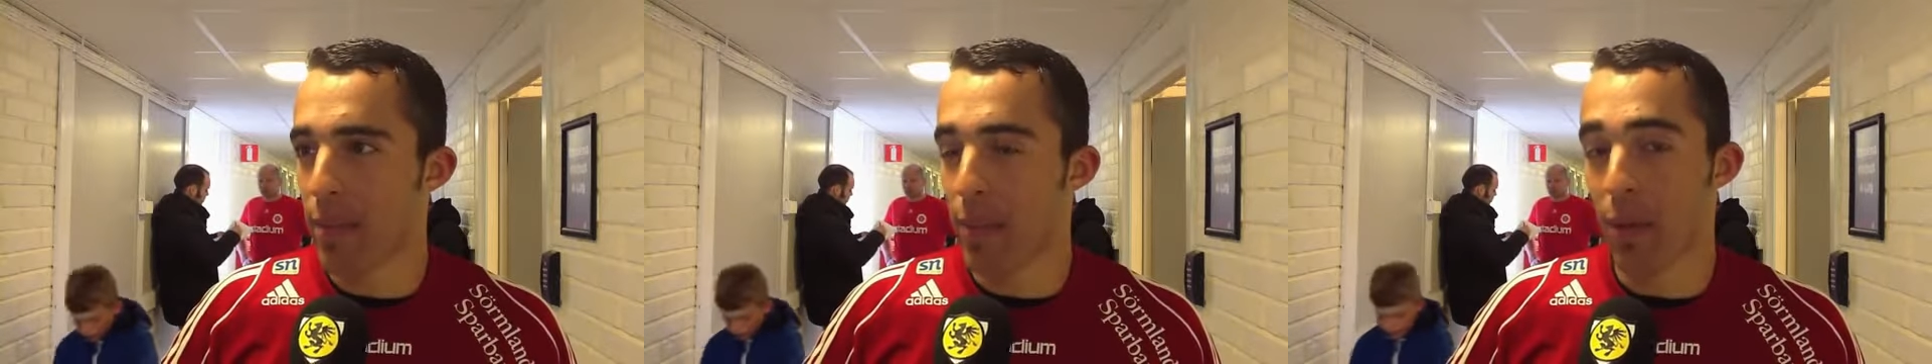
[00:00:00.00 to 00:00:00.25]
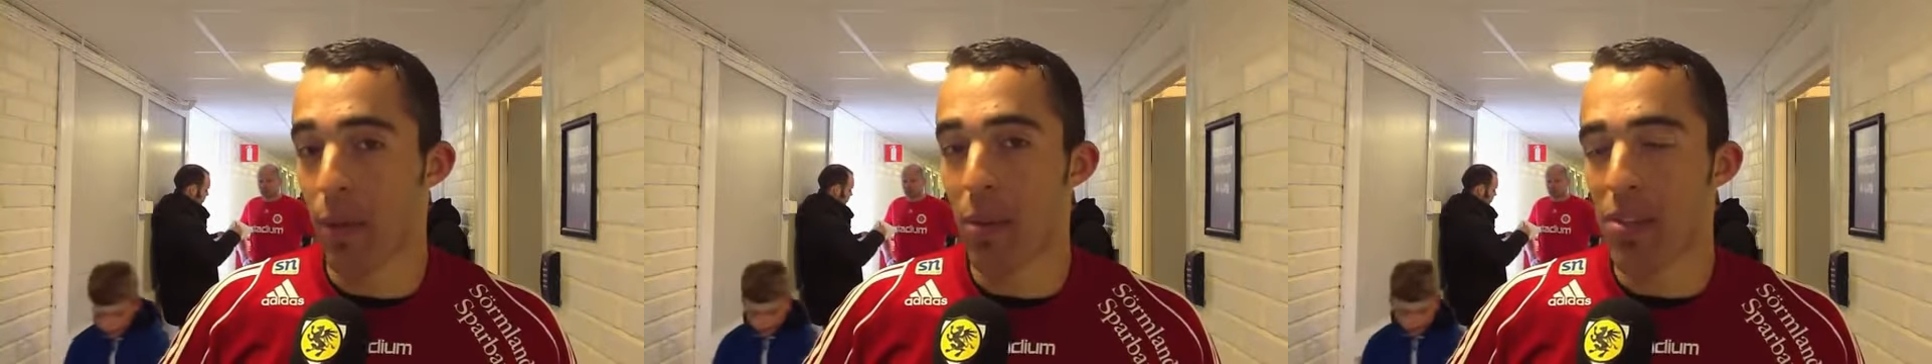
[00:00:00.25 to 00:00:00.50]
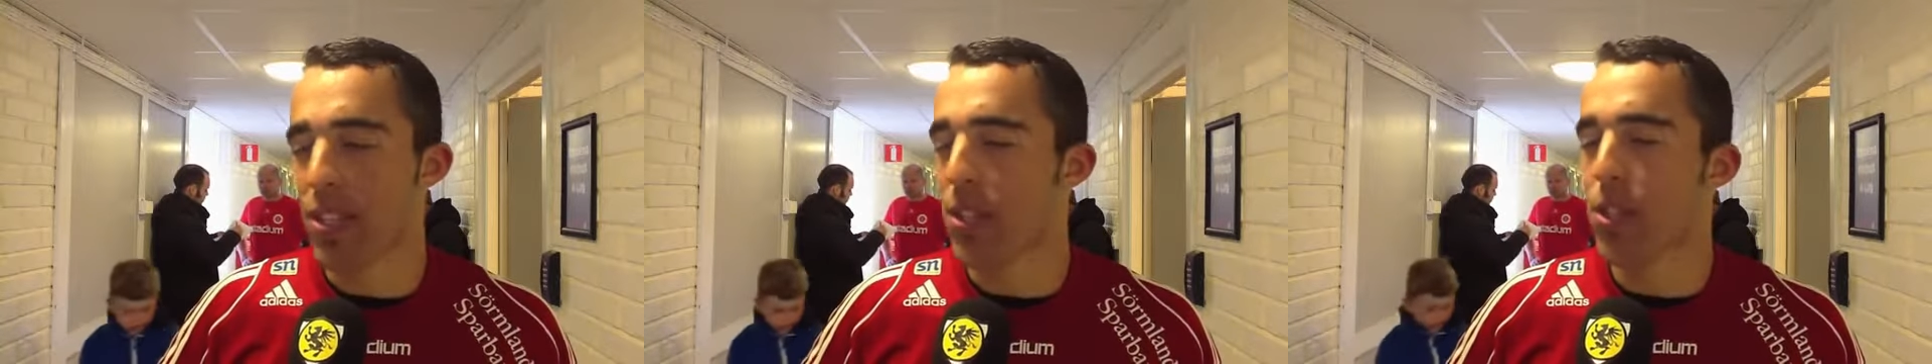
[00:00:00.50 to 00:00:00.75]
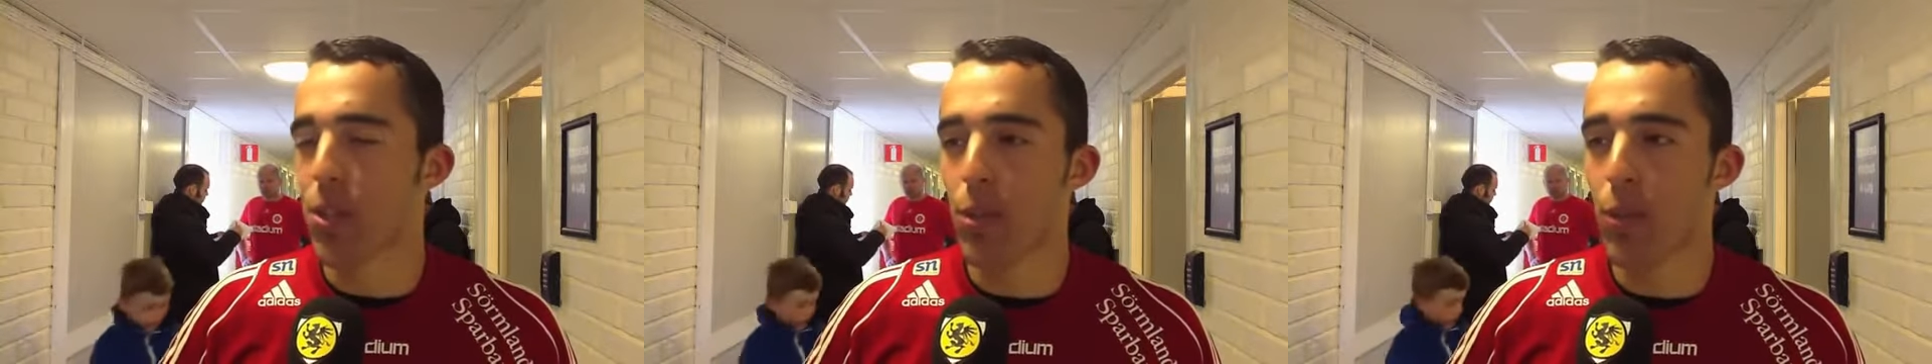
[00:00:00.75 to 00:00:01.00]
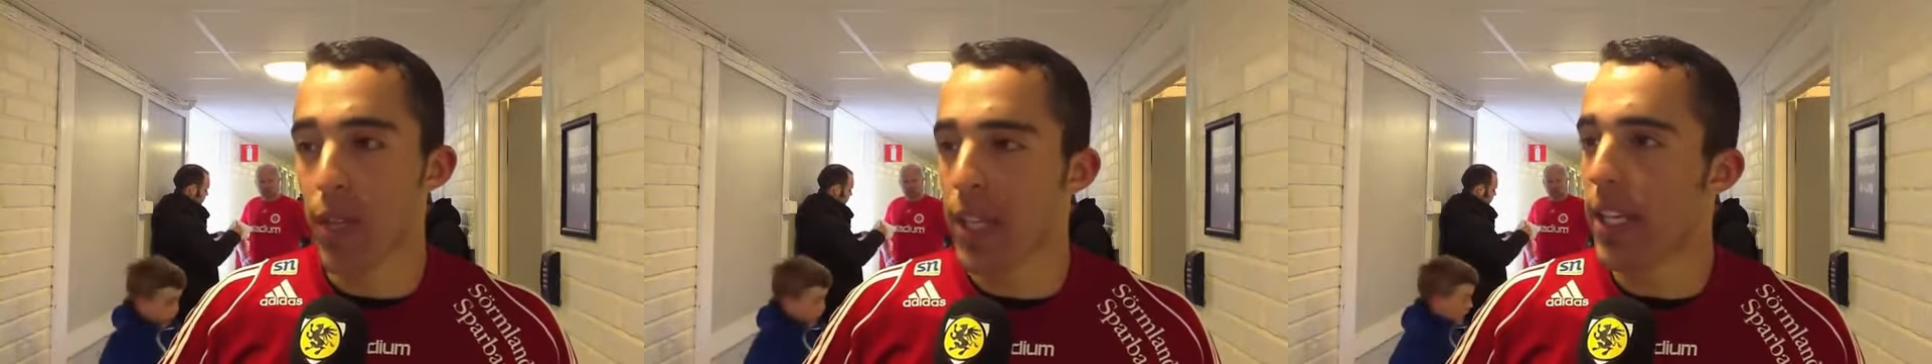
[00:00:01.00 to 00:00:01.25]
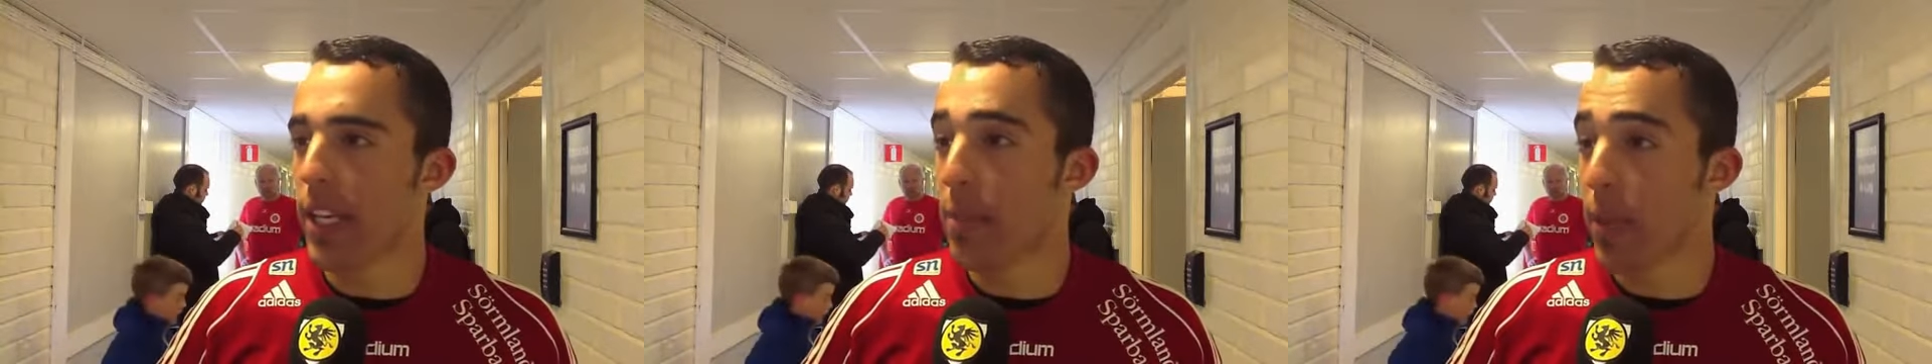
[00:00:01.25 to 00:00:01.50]
We were missing two really
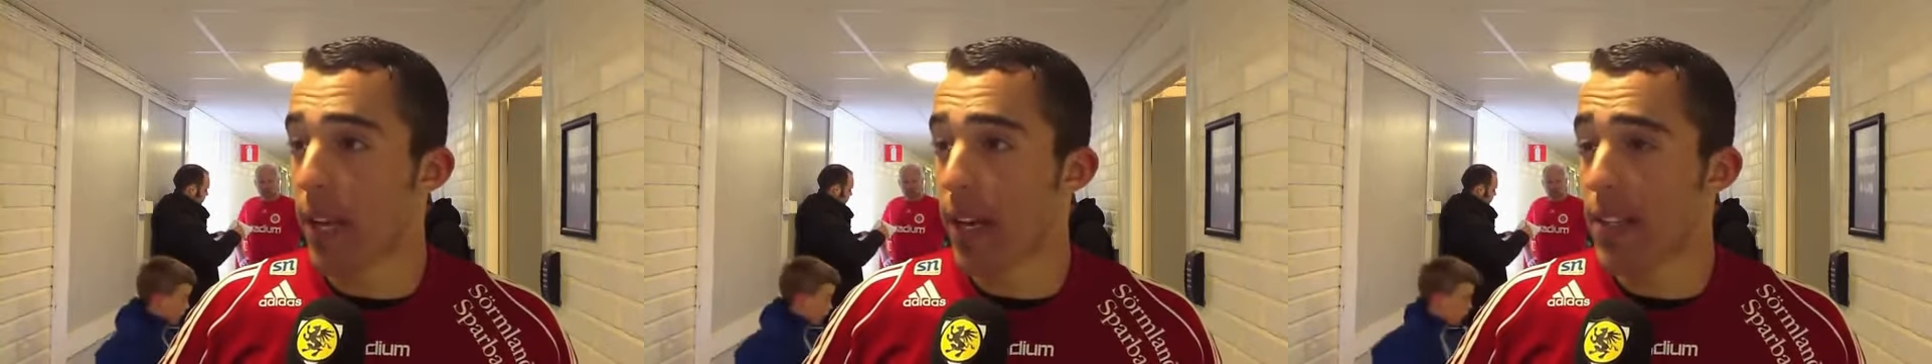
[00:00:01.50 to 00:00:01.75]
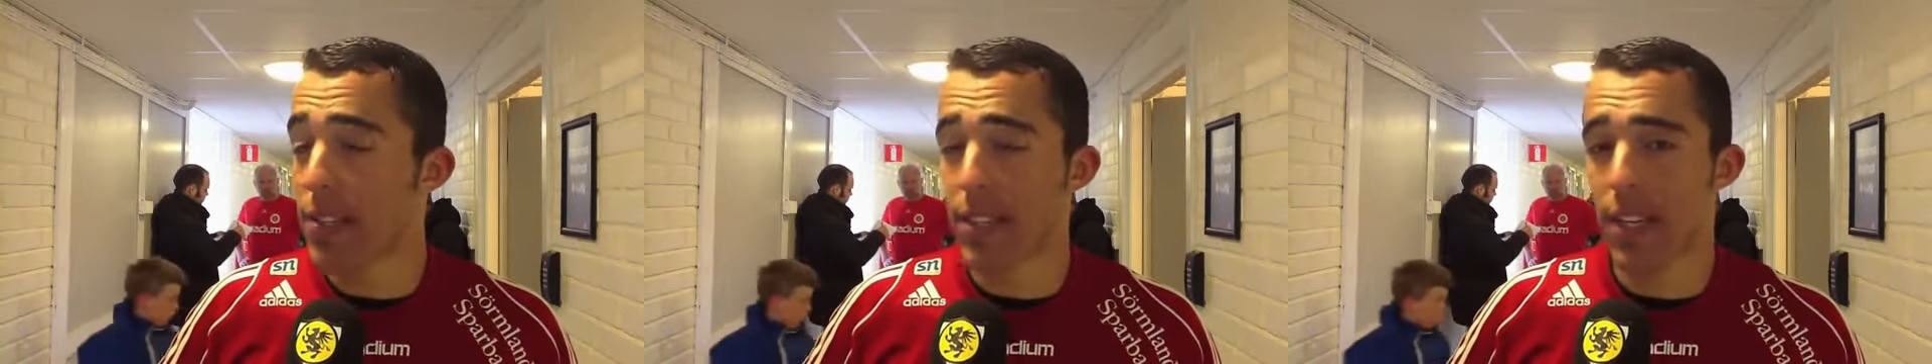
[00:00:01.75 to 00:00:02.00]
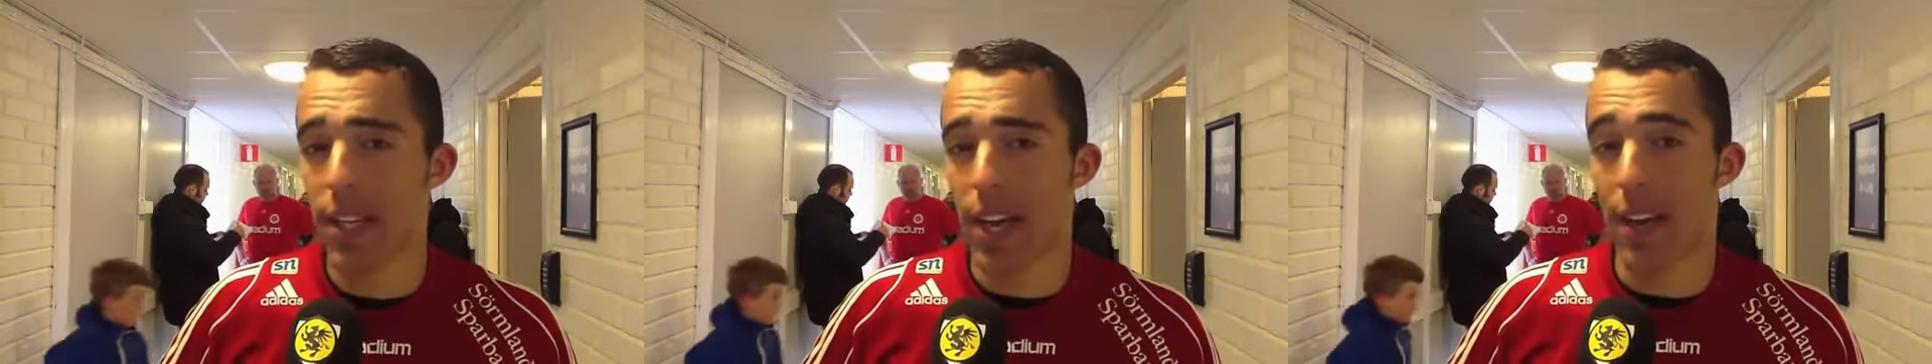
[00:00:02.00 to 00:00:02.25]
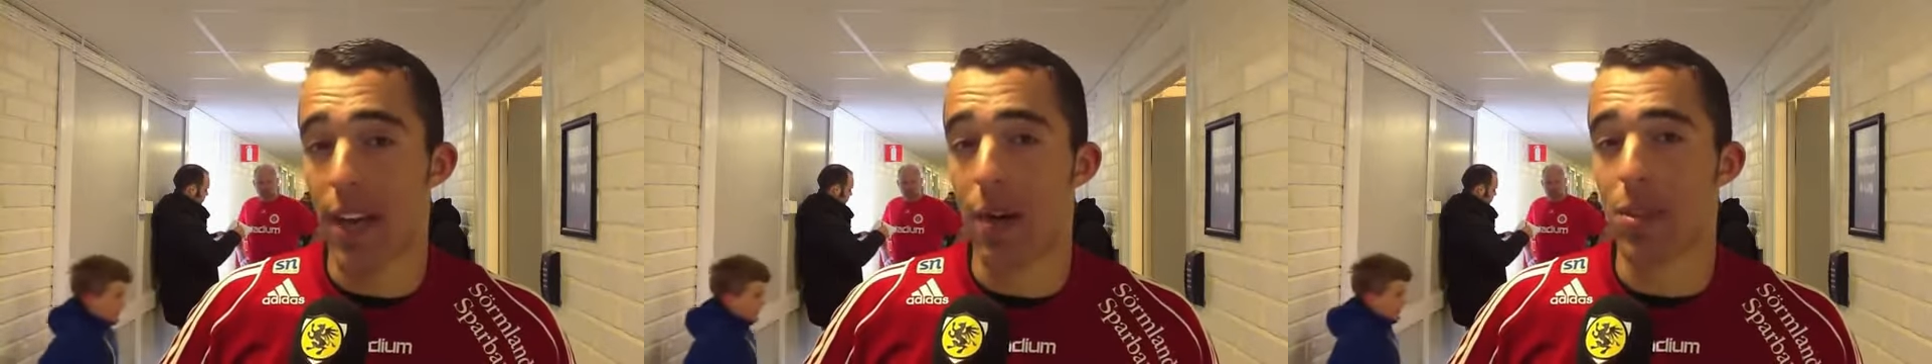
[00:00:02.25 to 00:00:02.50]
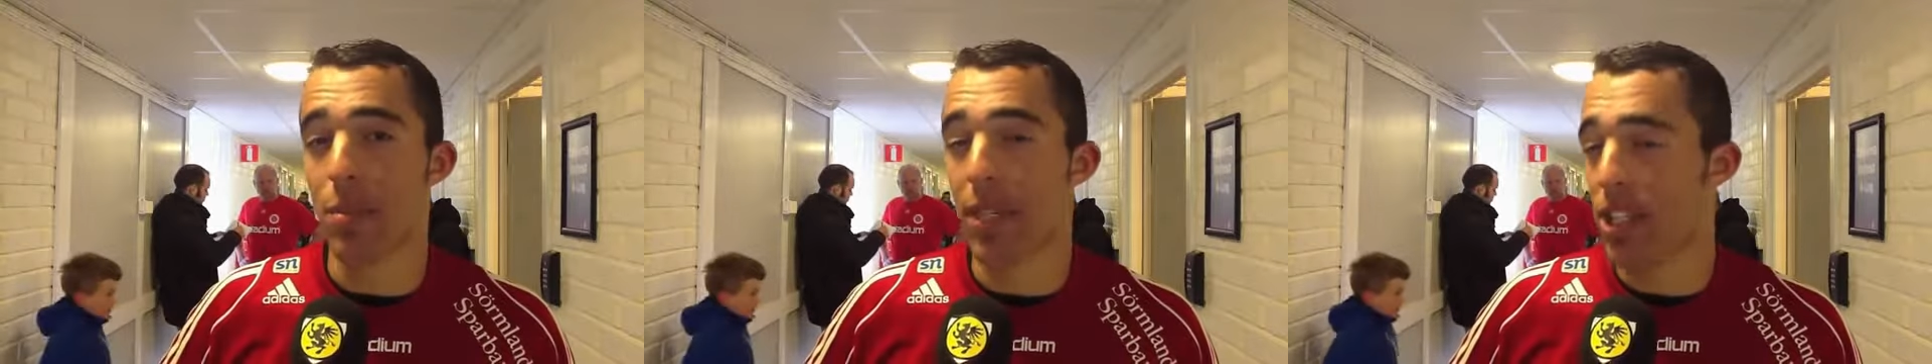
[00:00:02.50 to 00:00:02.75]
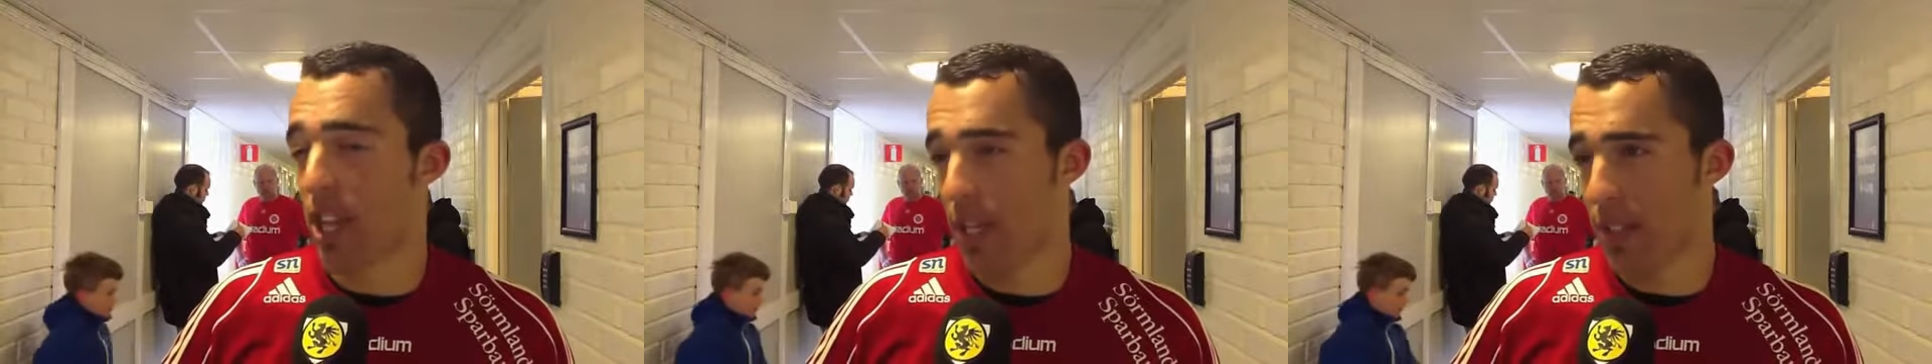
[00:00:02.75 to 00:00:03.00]
key players, and that was a big
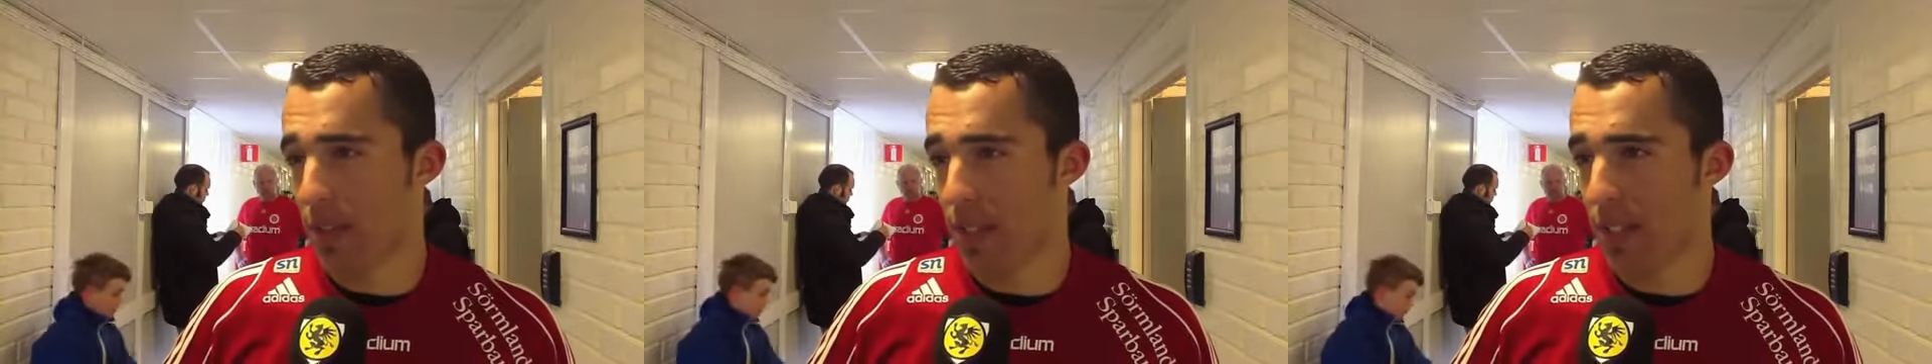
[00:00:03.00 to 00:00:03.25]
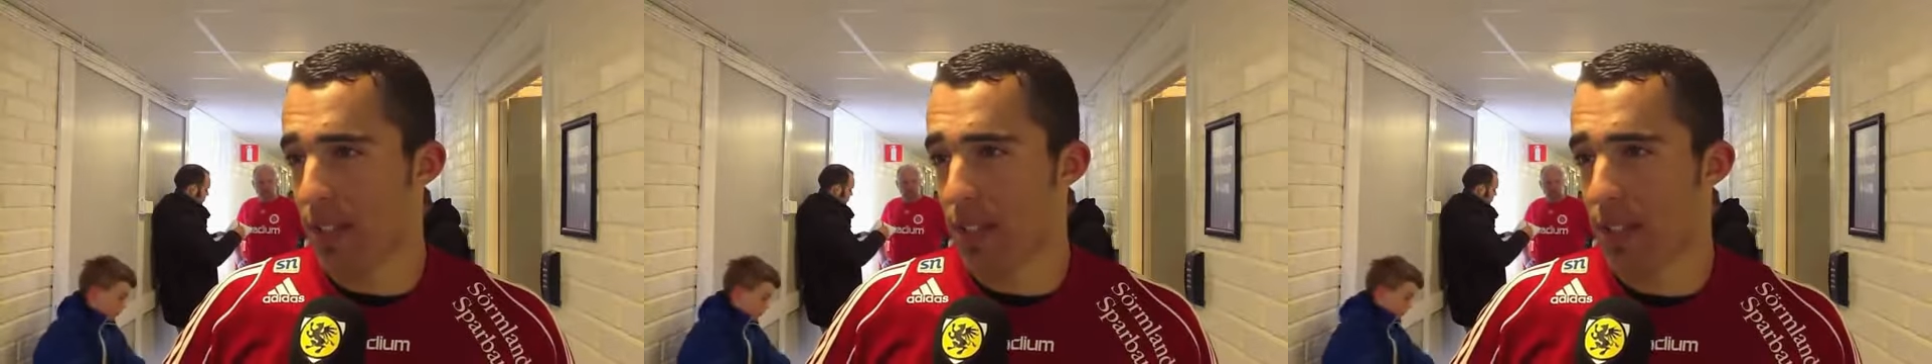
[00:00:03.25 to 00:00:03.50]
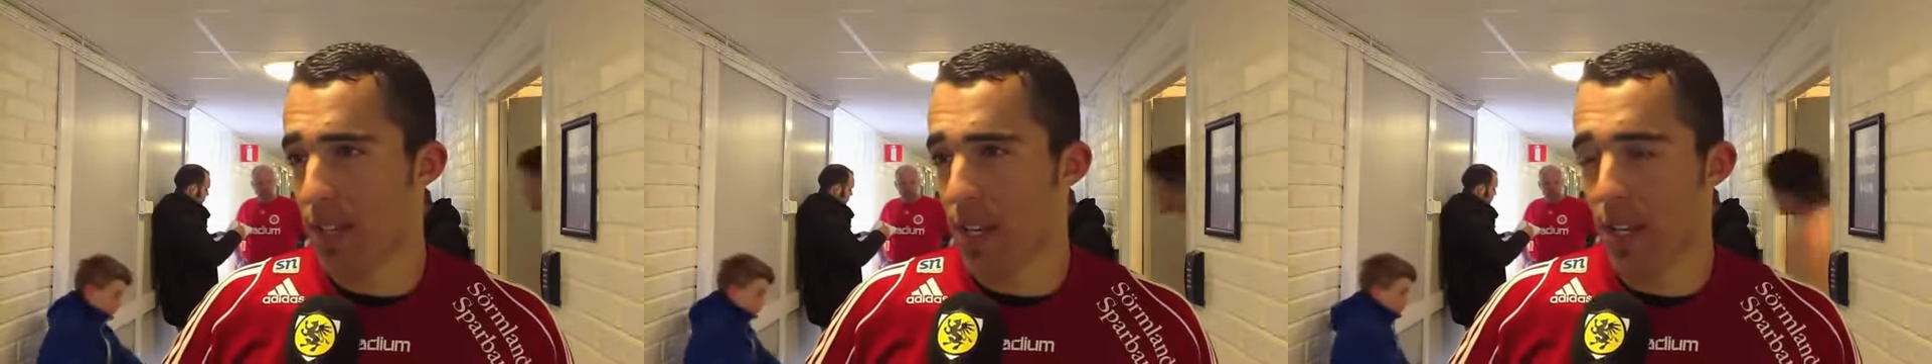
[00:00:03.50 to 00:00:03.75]
challenge for us.